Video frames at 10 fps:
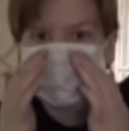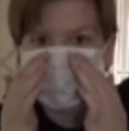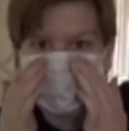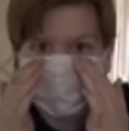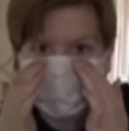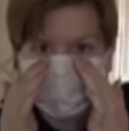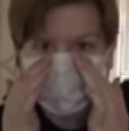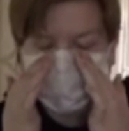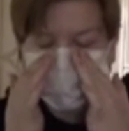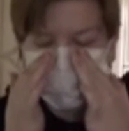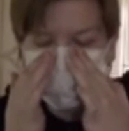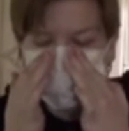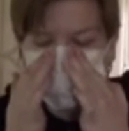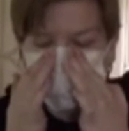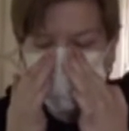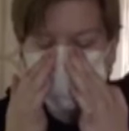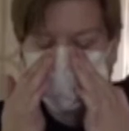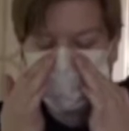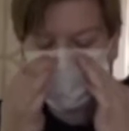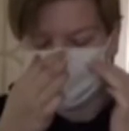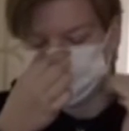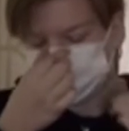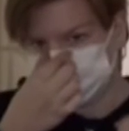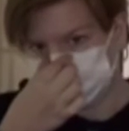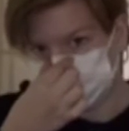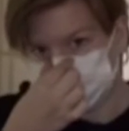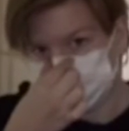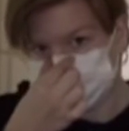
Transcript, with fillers: forget to pinch the mask at the nose so it's airtight.